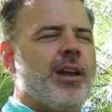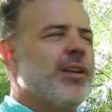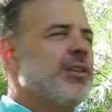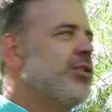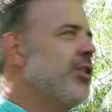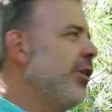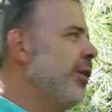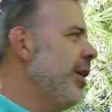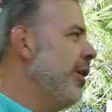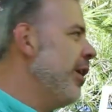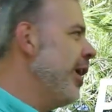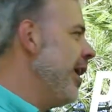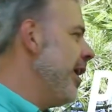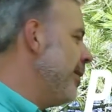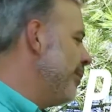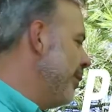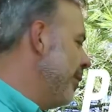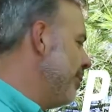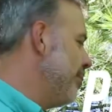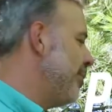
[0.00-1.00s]
So here I
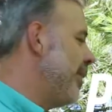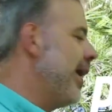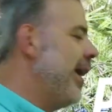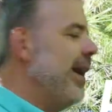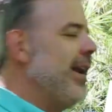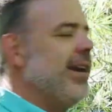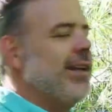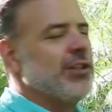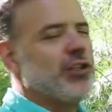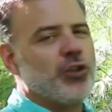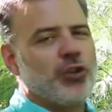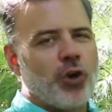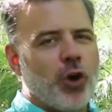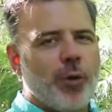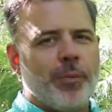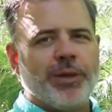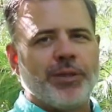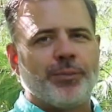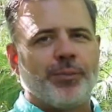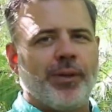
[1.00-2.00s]
am with Pinus
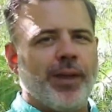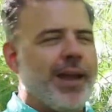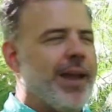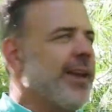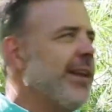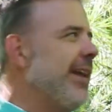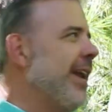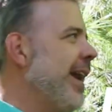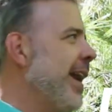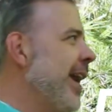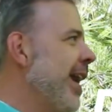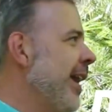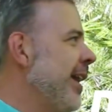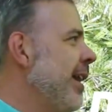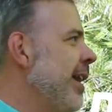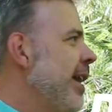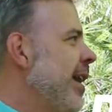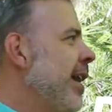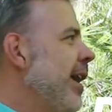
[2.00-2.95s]
strobus plant gang,